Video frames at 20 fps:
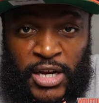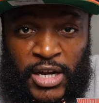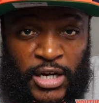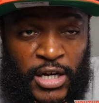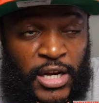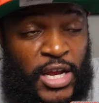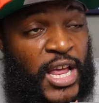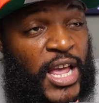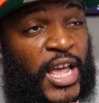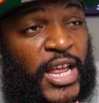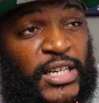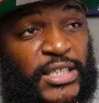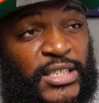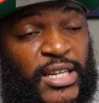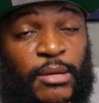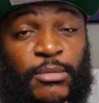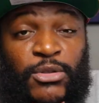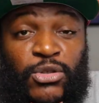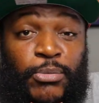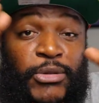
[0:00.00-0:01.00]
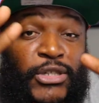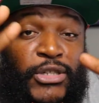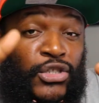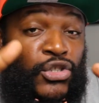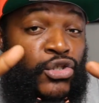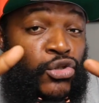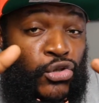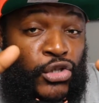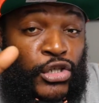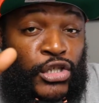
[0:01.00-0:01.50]
nigga. And it's almost been
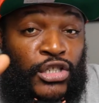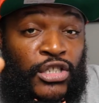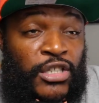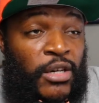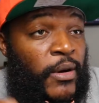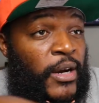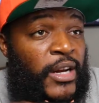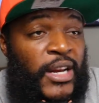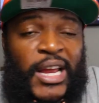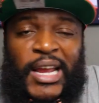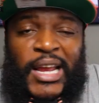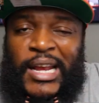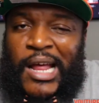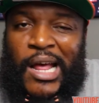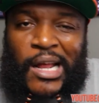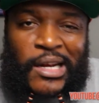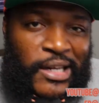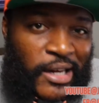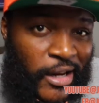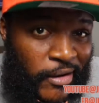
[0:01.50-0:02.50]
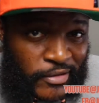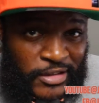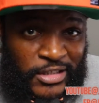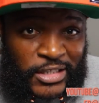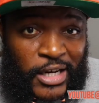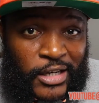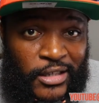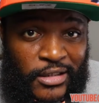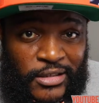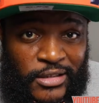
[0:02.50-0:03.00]
2 years already, and I'll never
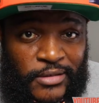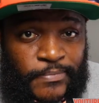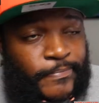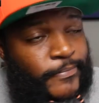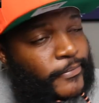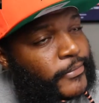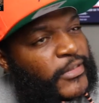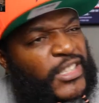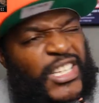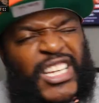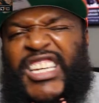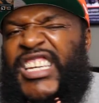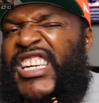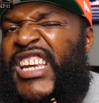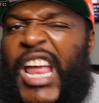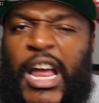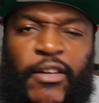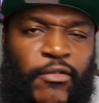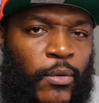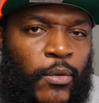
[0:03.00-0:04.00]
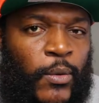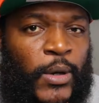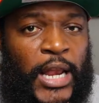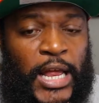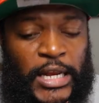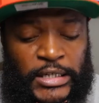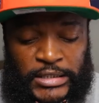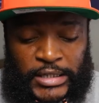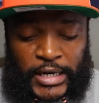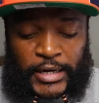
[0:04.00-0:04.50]
change. Never will
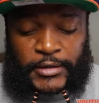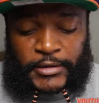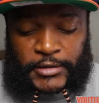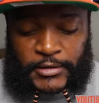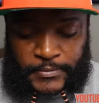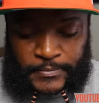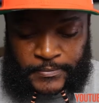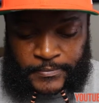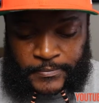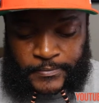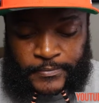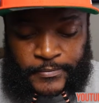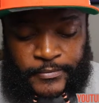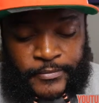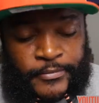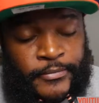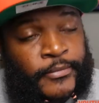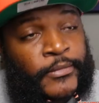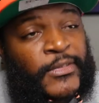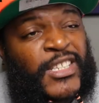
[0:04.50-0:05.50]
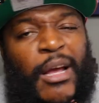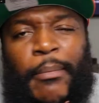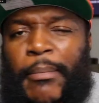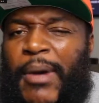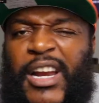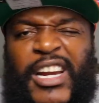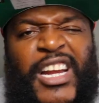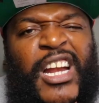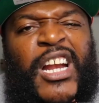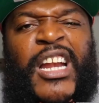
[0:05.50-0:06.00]
I change.
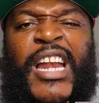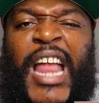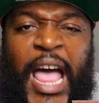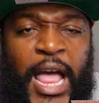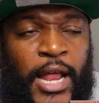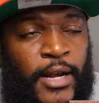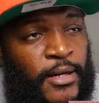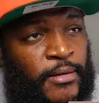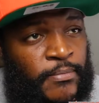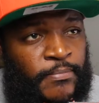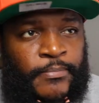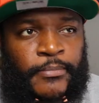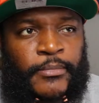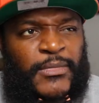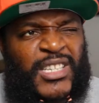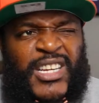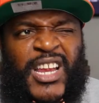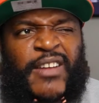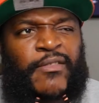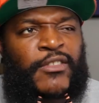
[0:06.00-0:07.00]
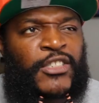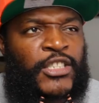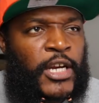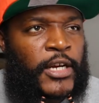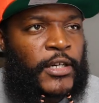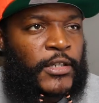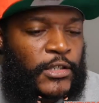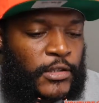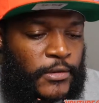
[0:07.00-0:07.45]
Money or not, never change.